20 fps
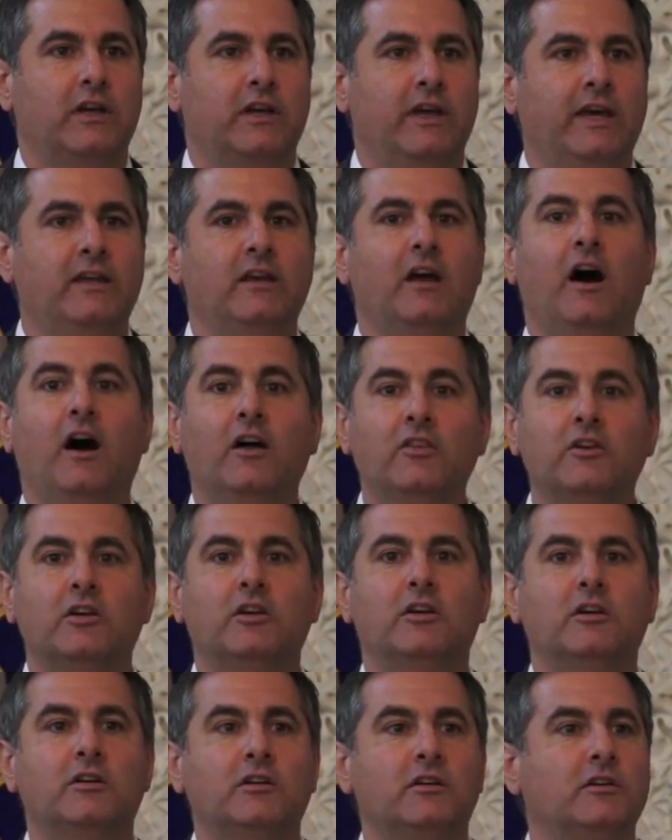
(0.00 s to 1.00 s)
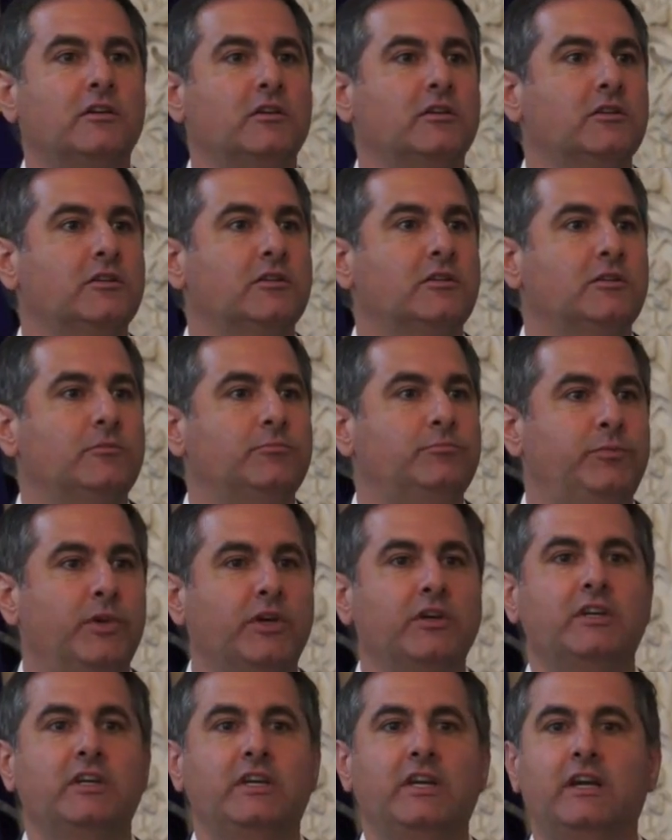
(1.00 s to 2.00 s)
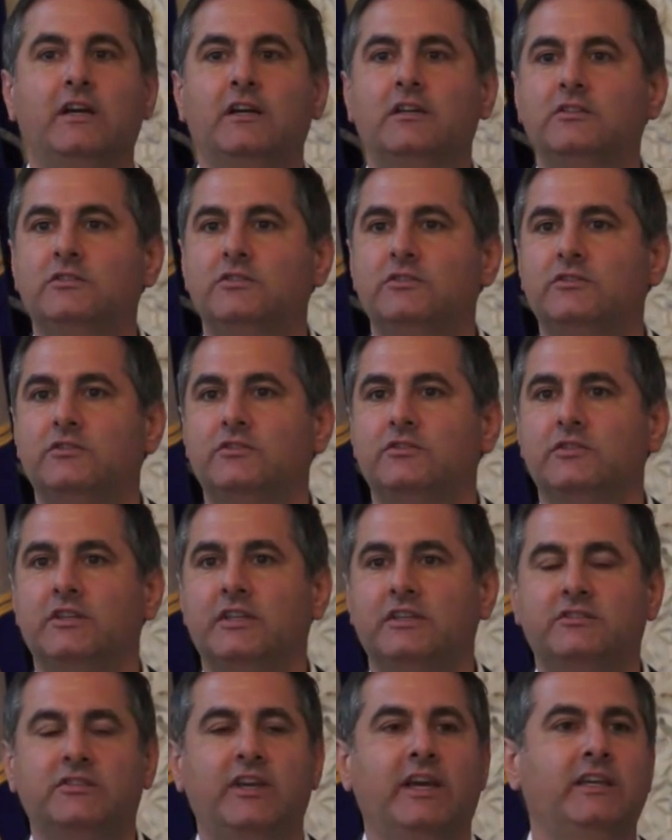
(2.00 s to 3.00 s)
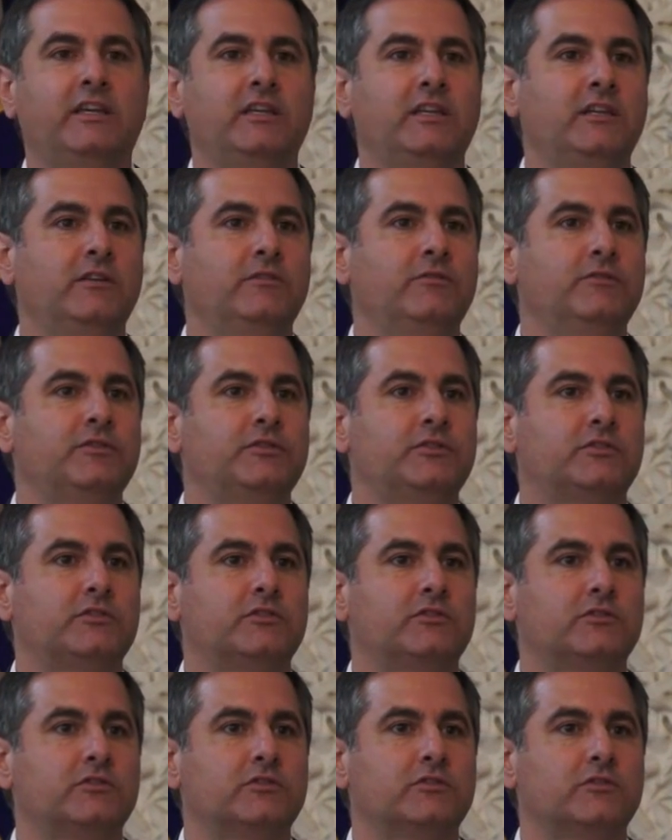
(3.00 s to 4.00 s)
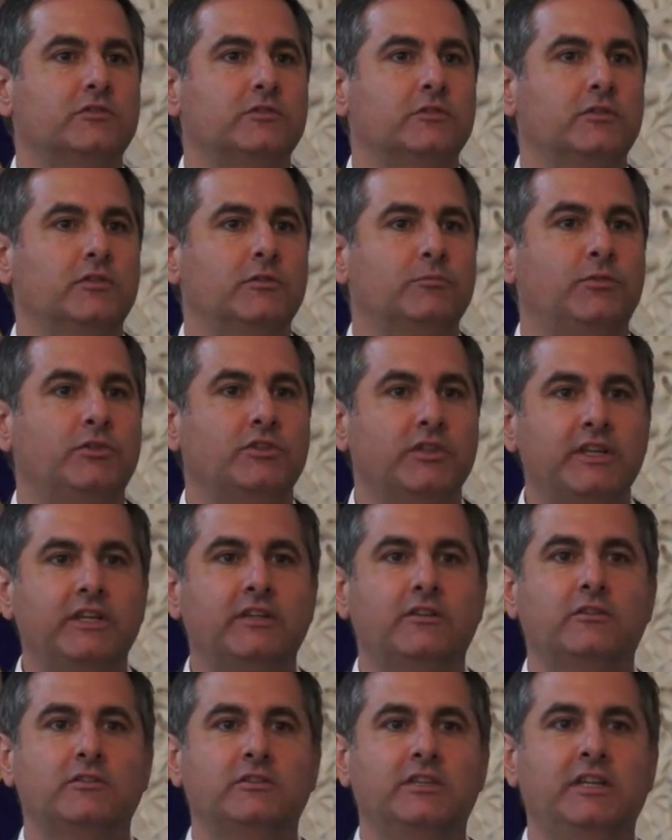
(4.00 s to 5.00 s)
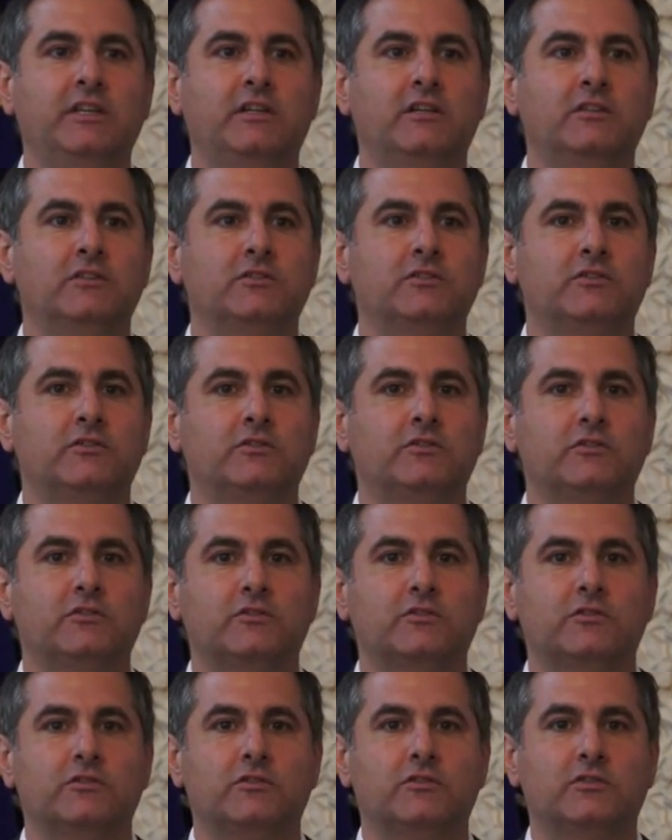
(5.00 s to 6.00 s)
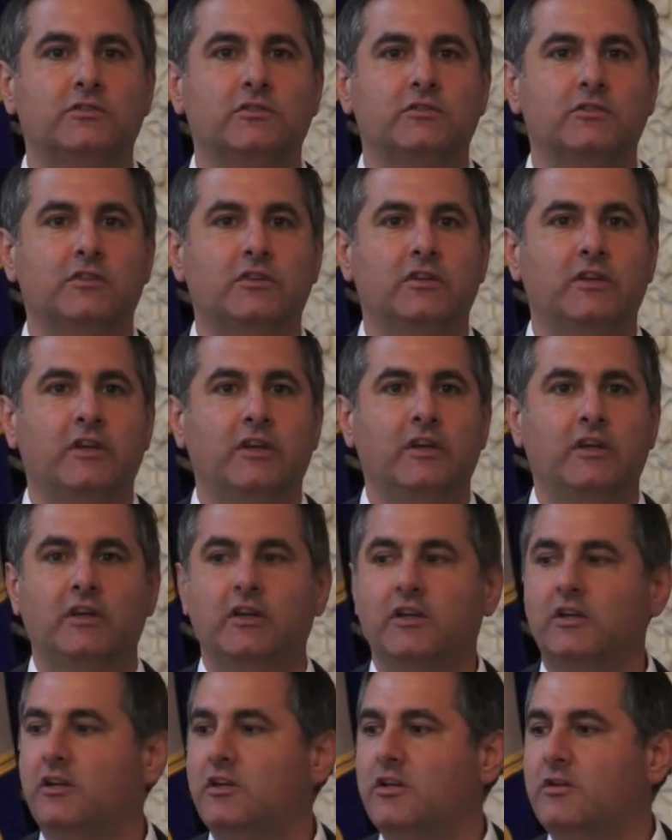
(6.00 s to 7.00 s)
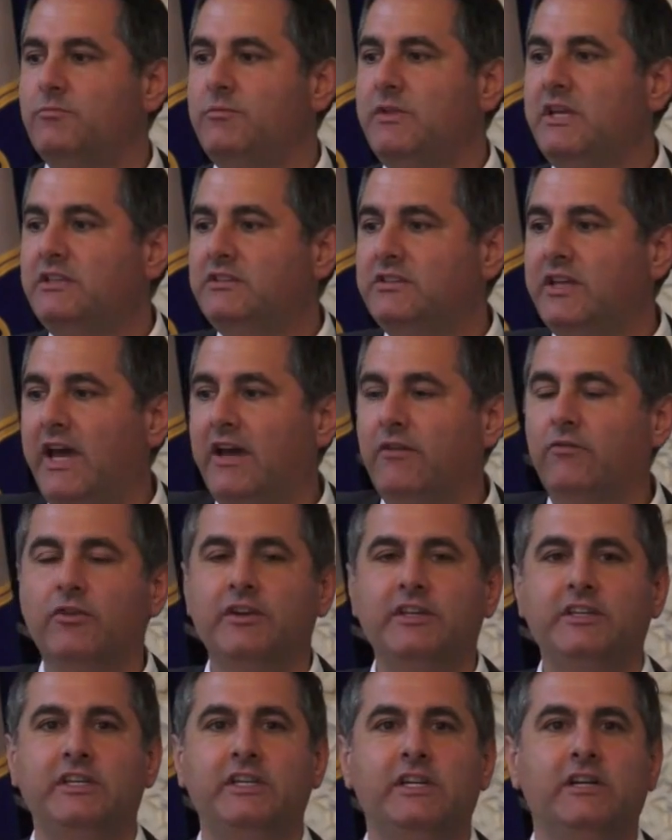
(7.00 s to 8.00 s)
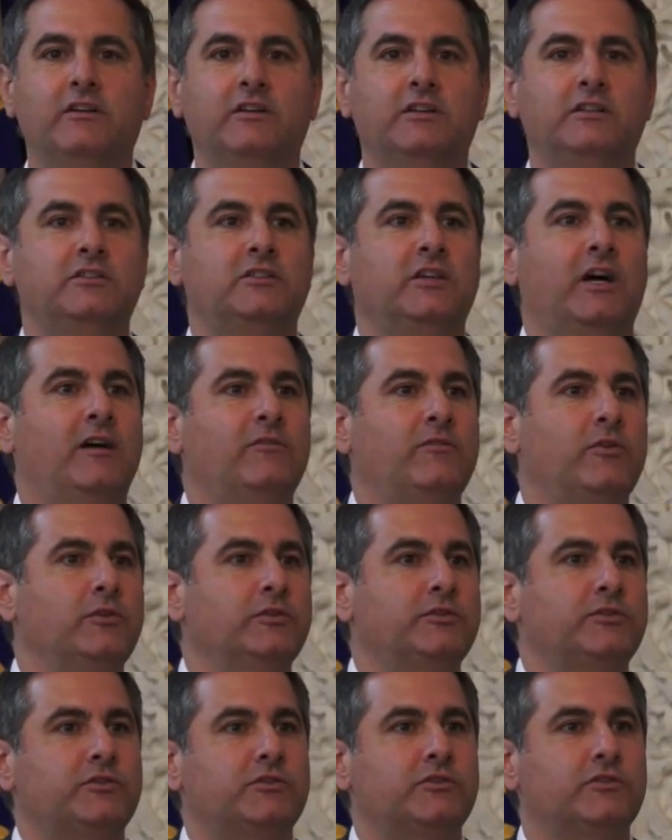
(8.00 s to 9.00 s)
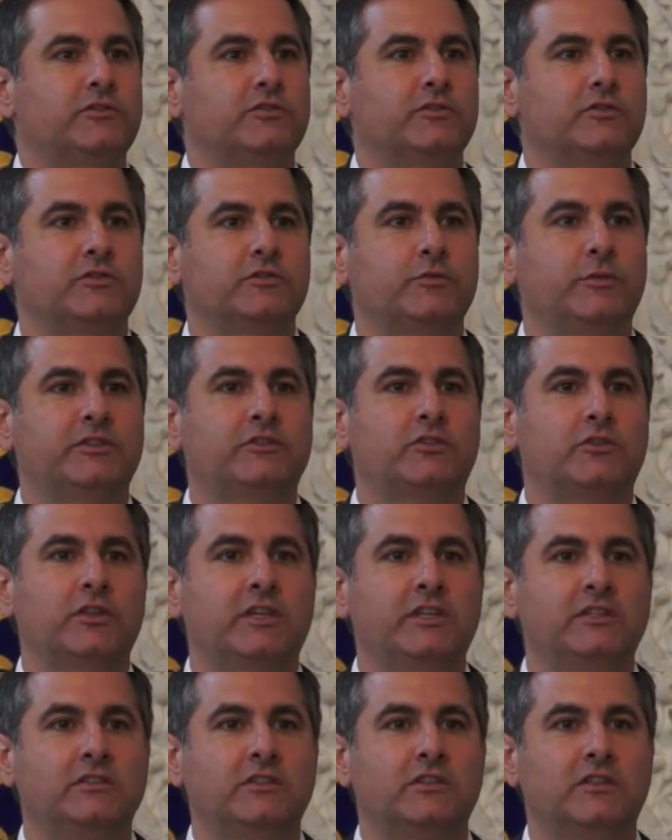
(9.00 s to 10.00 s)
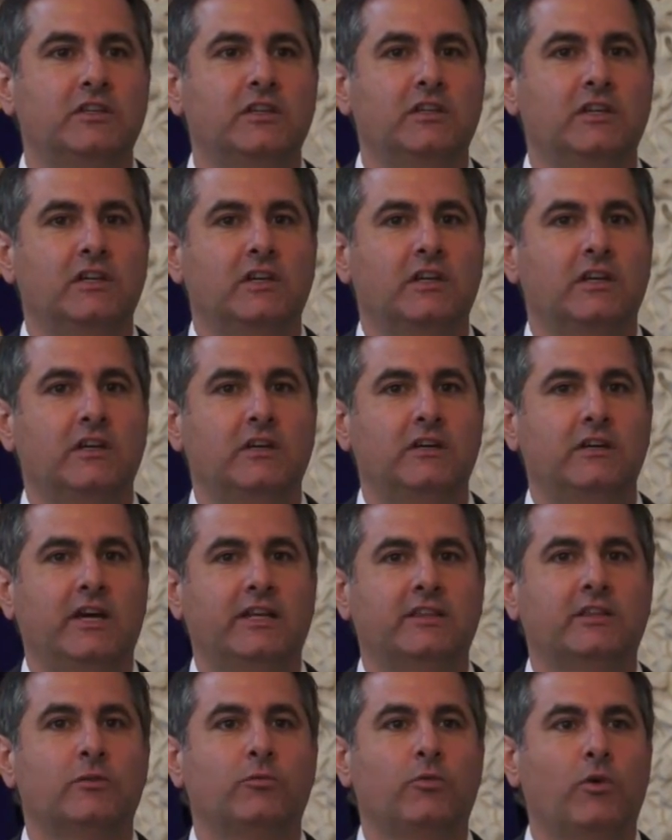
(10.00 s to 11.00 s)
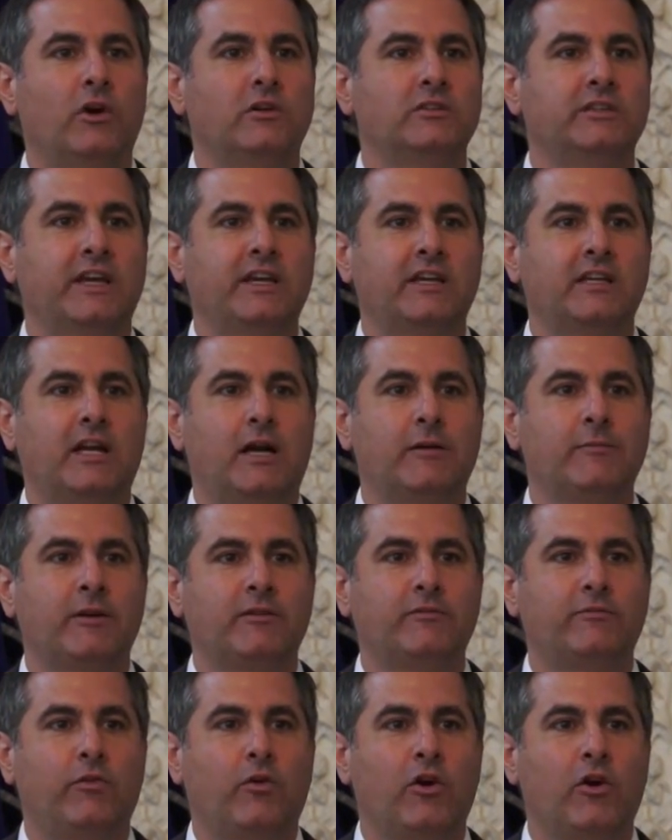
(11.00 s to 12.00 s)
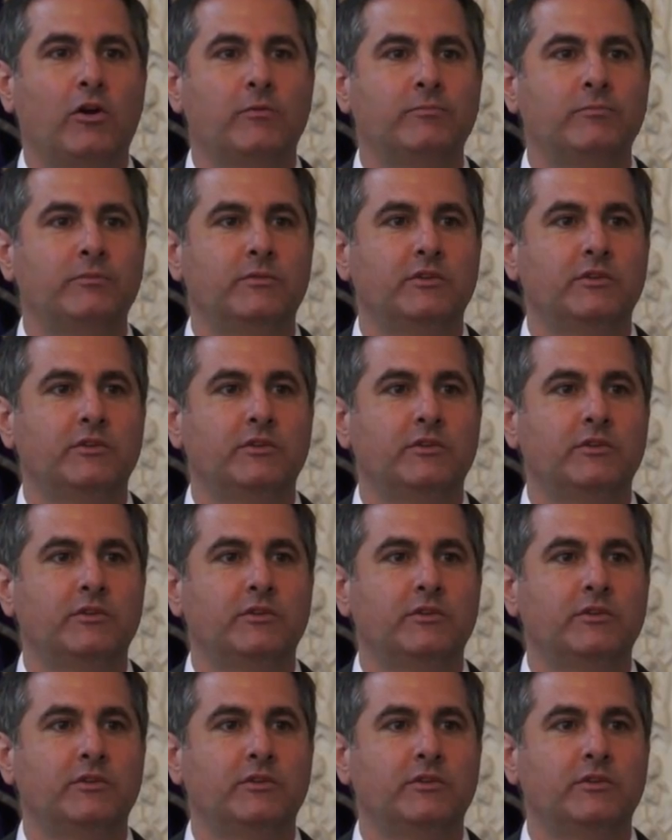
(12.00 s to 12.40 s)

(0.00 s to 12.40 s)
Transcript: and other billionaires, executives, political leaders meet every year in Davos, Switzerland, at the World Economic Forum.